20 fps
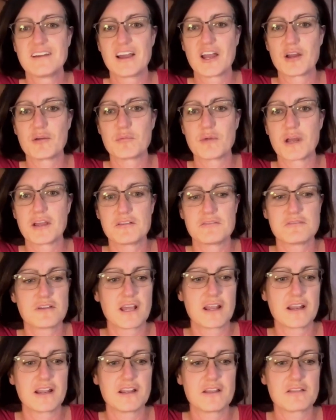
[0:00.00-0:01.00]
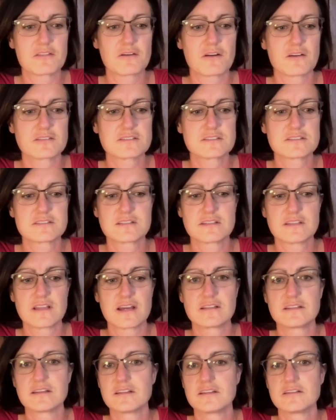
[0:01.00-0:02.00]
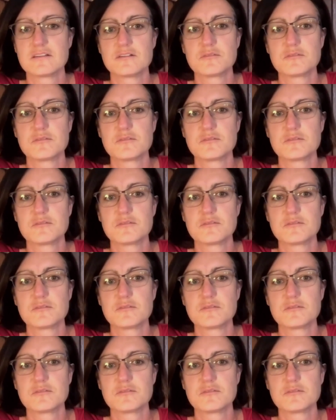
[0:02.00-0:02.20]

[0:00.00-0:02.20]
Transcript: I invite any thoughts to that end.